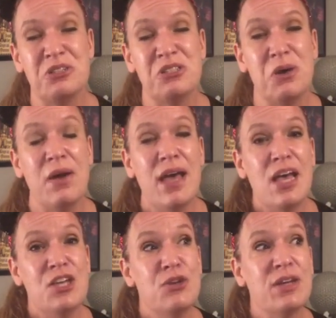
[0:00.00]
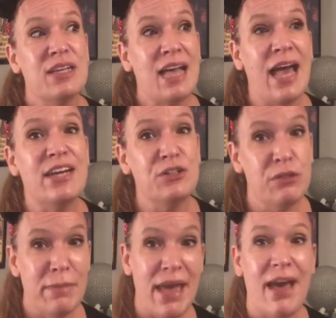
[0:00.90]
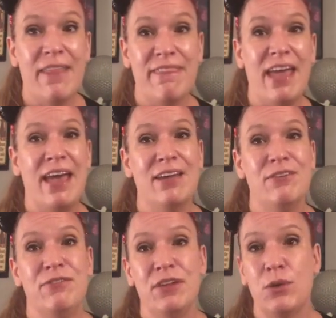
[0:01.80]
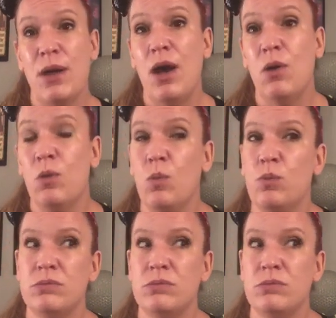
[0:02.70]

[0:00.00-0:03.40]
So you can kind of do the math and figure out,